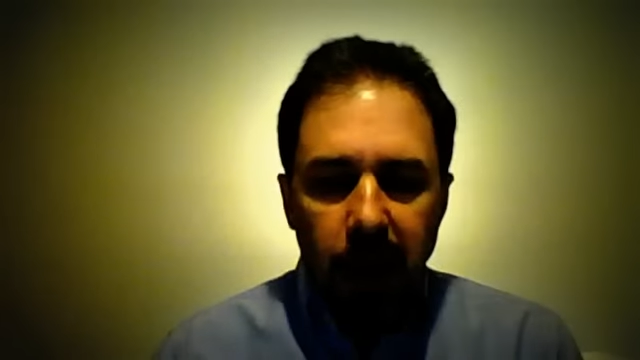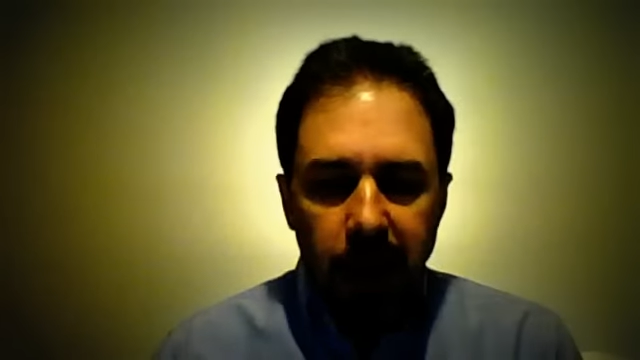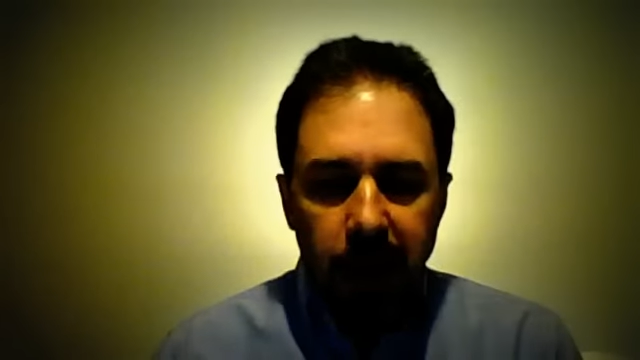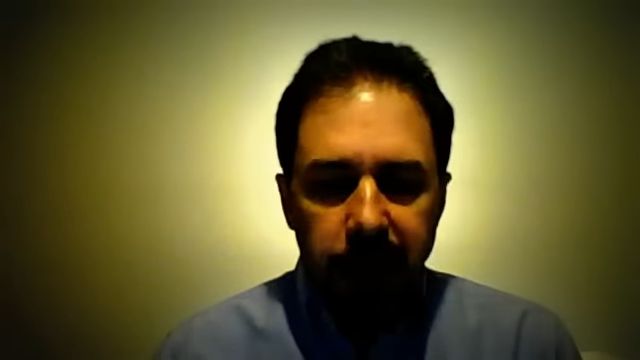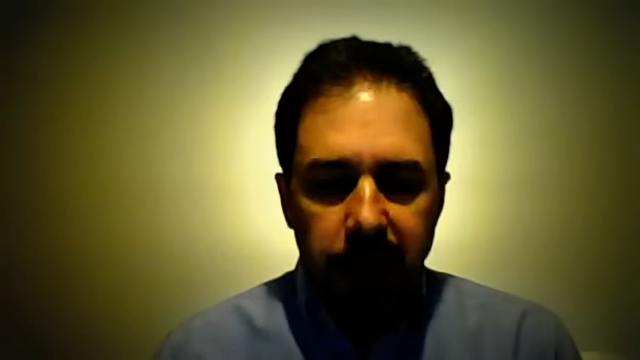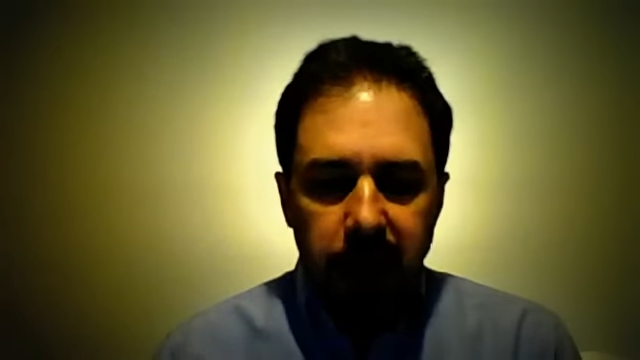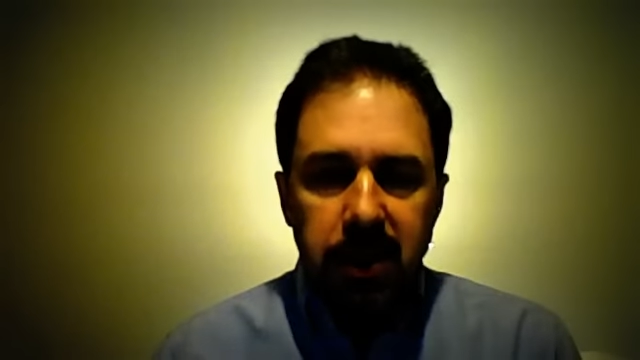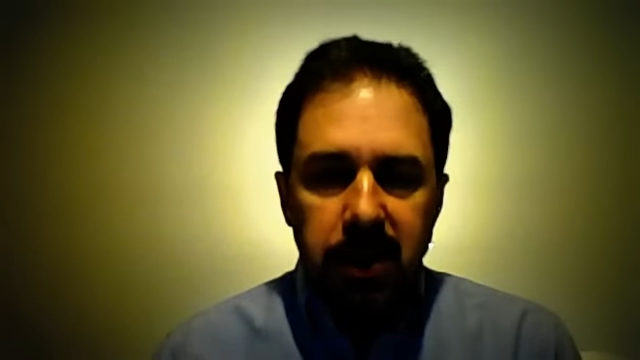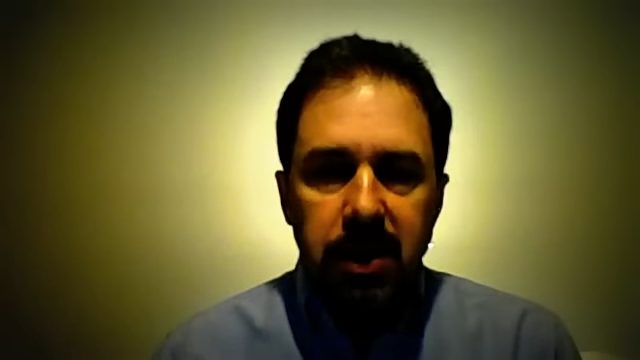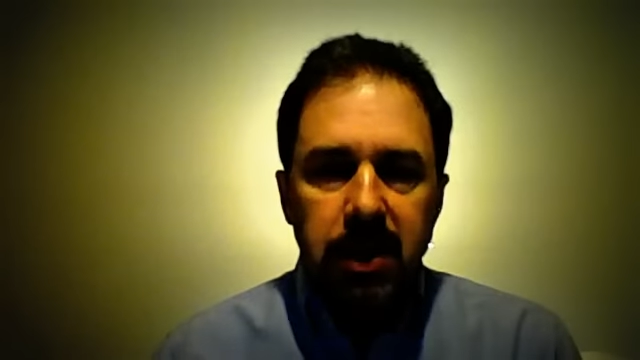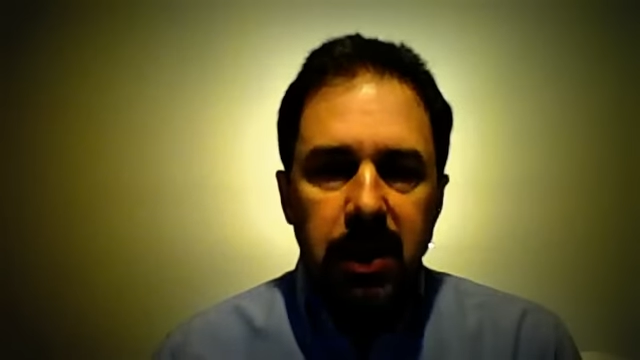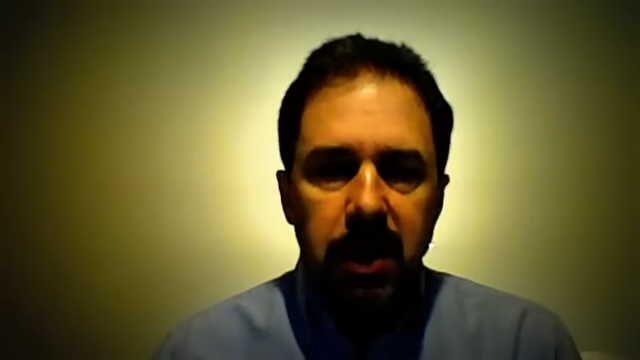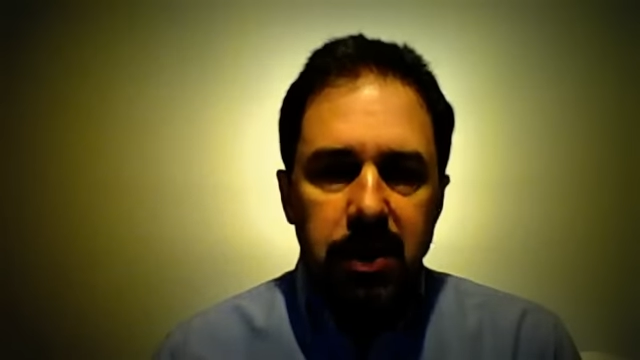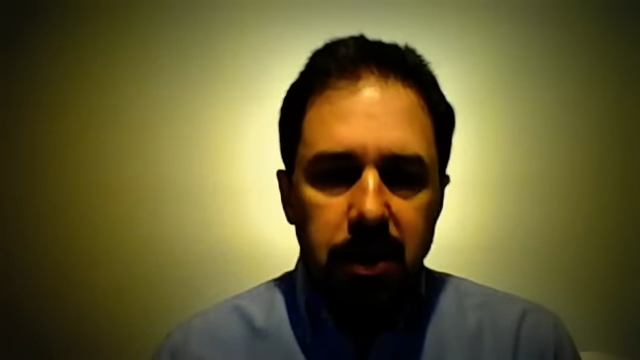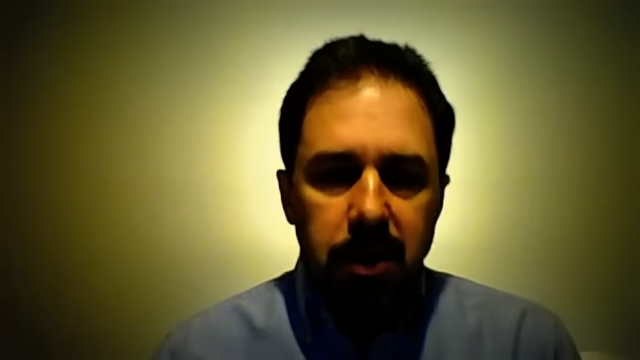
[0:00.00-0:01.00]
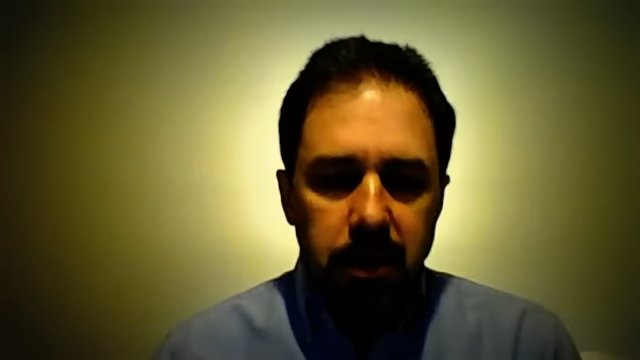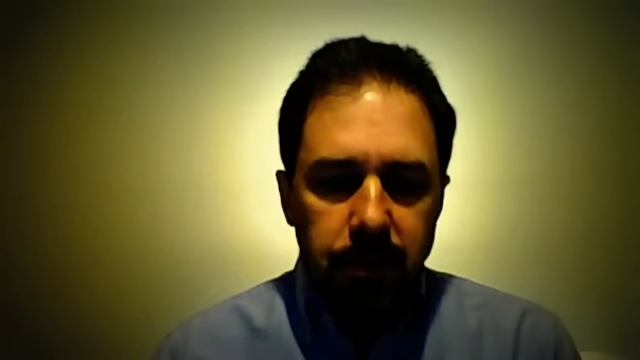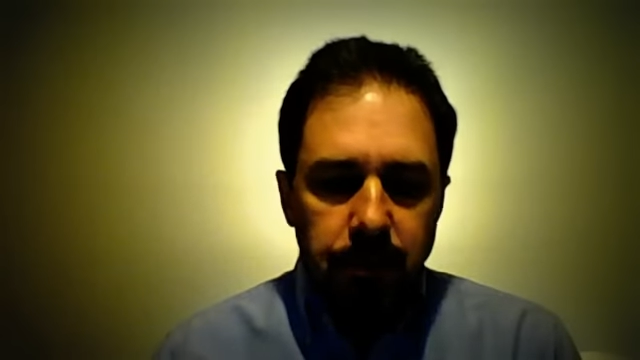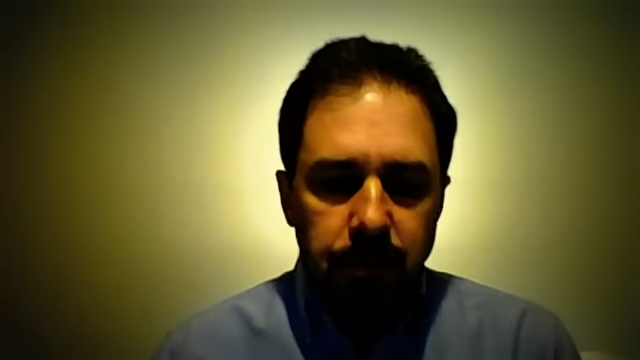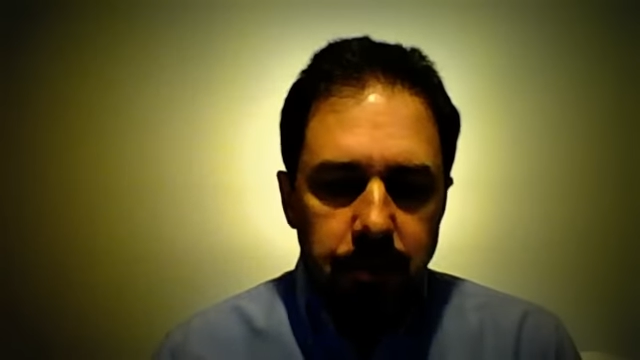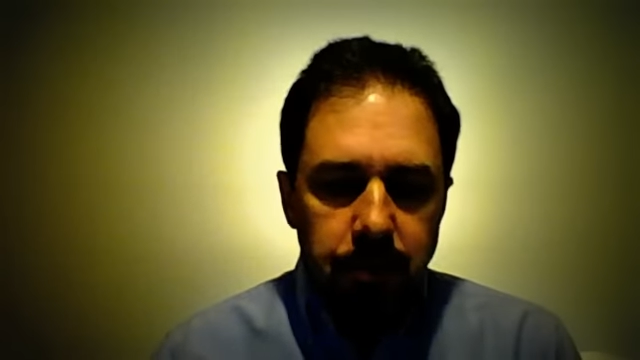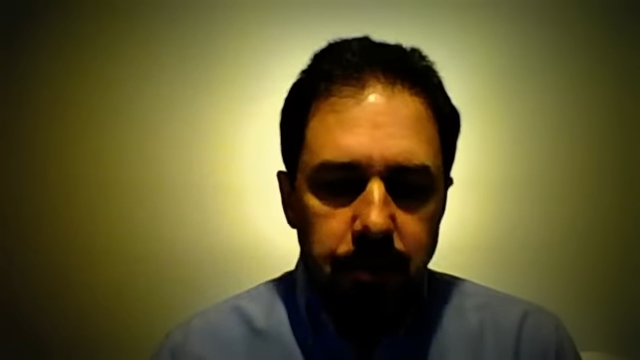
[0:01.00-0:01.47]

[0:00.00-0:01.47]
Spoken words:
covetousness.